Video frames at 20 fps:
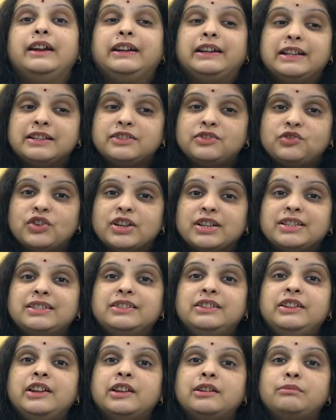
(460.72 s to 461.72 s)
it is
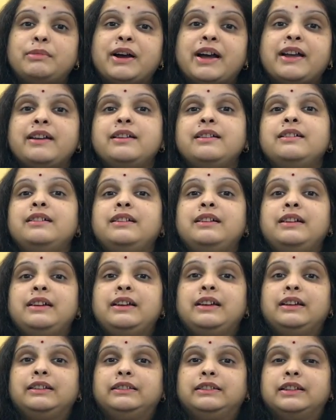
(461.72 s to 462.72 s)
just nearby,
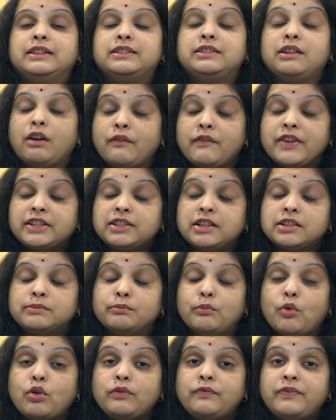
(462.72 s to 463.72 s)
the cervix is
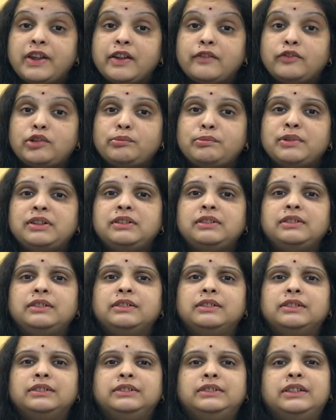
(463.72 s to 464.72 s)
more favorable,
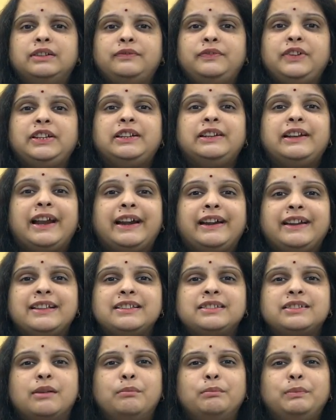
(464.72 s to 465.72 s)
the fetal head
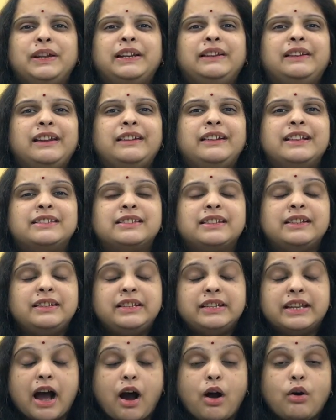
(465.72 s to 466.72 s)
is completely descend
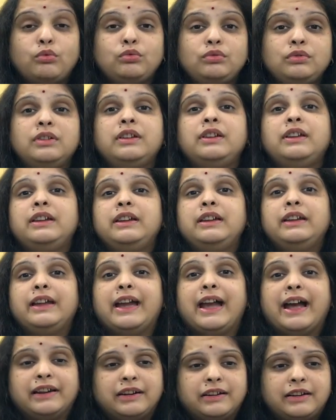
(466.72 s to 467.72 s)
down
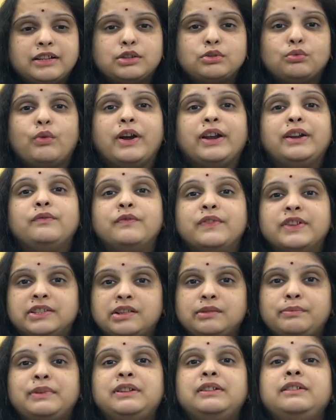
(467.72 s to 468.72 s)
and it is quite
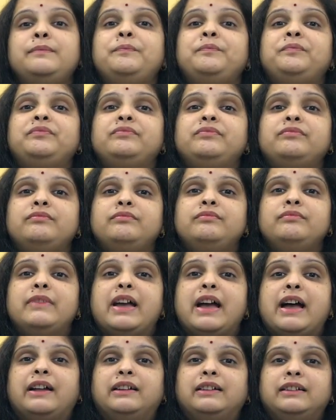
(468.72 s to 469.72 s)
visible,
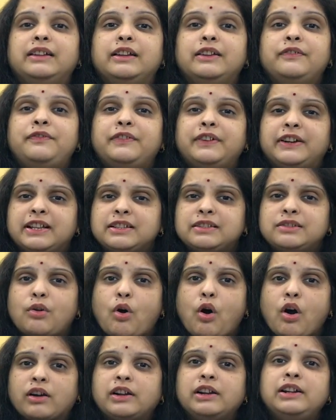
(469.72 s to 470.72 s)
and if it is
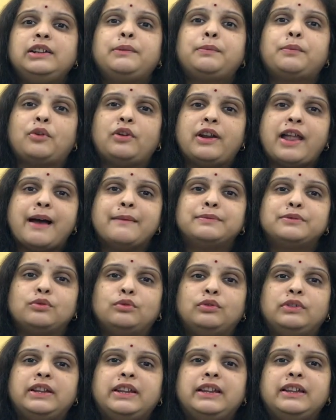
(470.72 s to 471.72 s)
occult prolapse
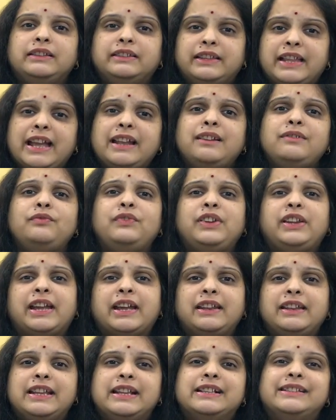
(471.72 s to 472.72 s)
only, then we
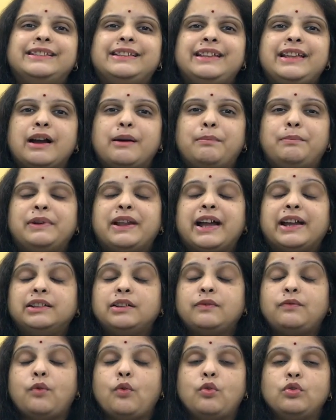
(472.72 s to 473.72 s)
can easily apply
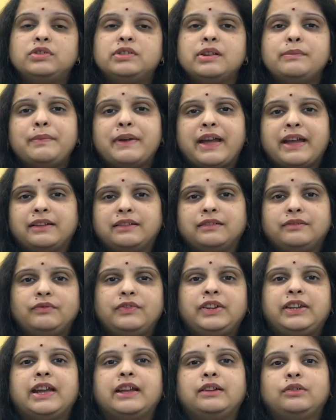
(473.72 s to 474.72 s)
the forceps and
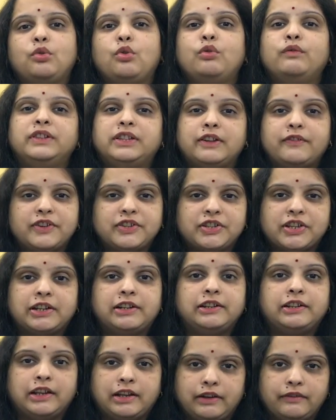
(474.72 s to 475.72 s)
we can go with the
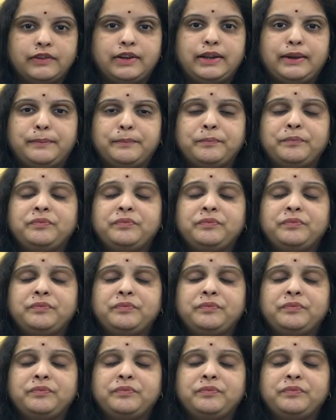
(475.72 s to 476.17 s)
vaginal delivery.